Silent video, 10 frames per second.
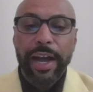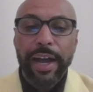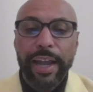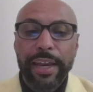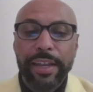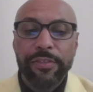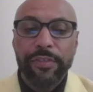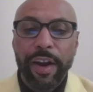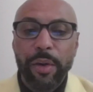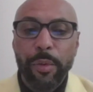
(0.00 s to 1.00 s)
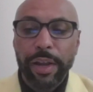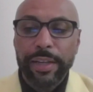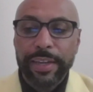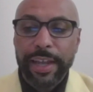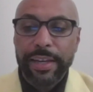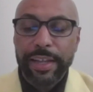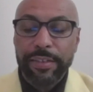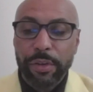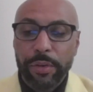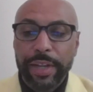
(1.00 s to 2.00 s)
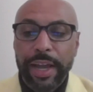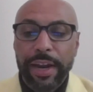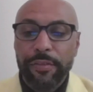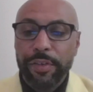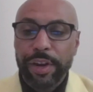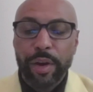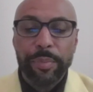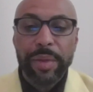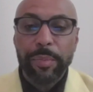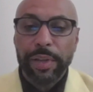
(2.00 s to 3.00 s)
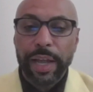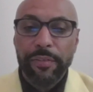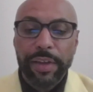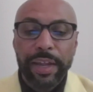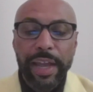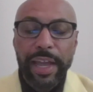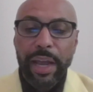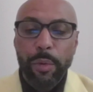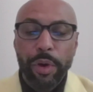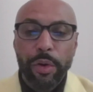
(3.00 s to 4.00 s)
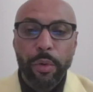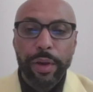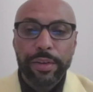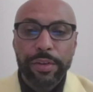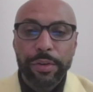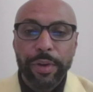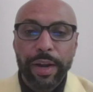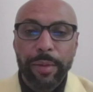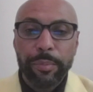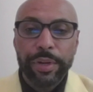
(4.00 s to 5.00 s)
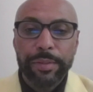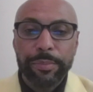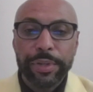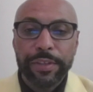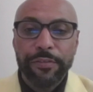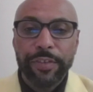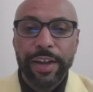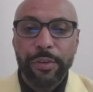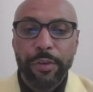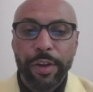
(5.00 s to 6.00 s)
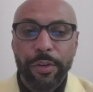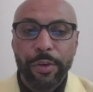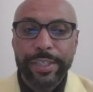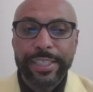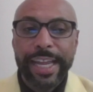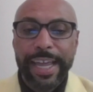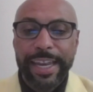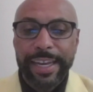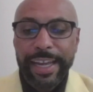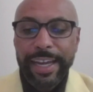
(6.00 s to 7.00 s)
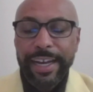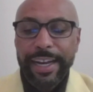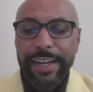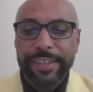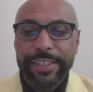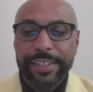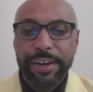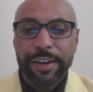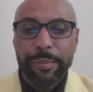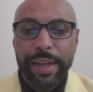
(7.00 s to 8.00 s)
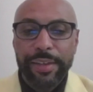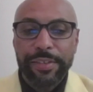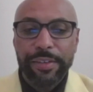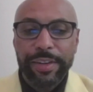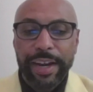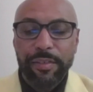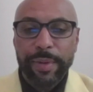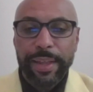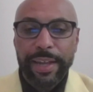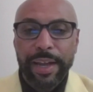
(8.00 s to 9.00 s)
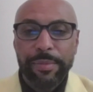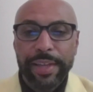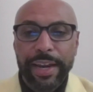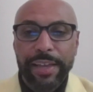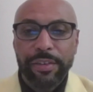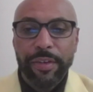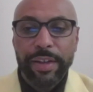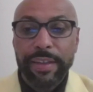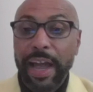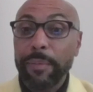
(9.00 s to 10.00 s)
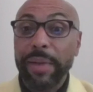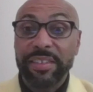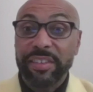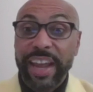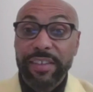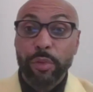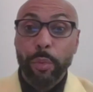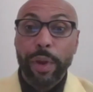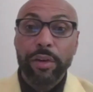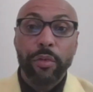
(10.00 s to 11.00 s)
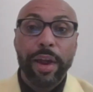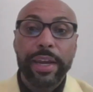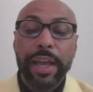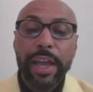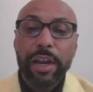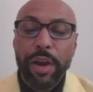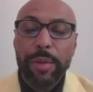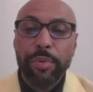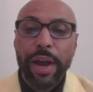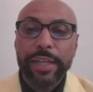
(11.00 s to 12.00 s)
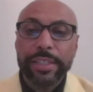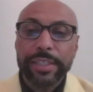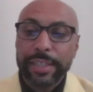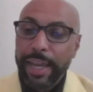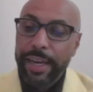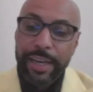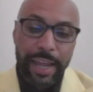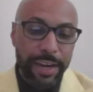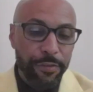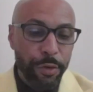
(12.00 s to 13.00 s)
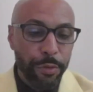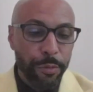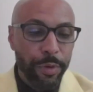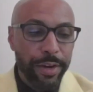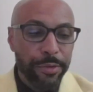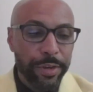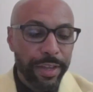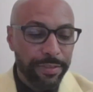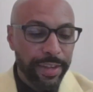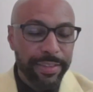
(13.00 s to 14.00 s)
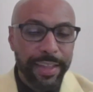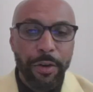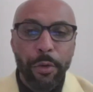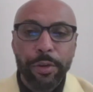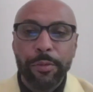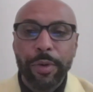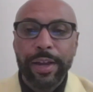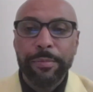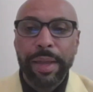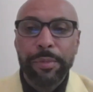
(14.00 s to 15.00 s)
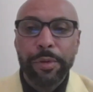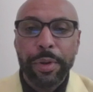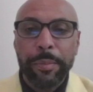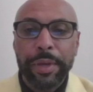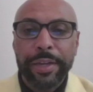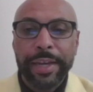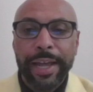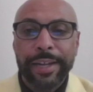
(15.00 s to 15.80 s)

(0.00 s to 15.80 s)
It is very well attended, sold out every year. People love it, and we're going to put the fun on 10 this year to make certain that everybody that comes out has a great time, has a chance to win great prizes, and if you're the one who can sink that hole in one, maybe you win $1 million.